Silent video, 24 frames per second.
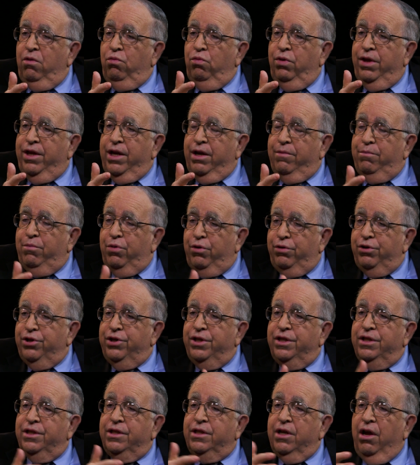with the
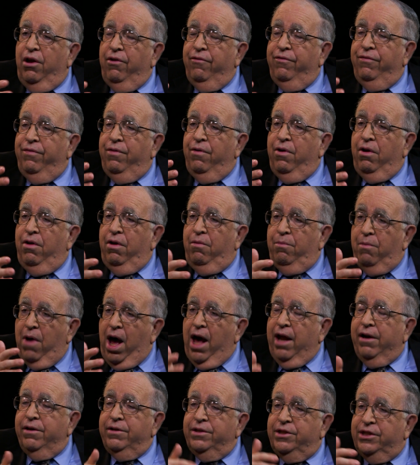emergence of
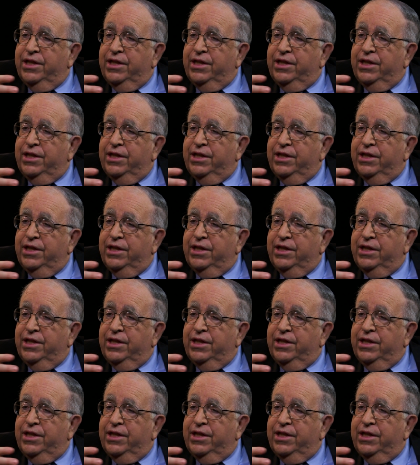modern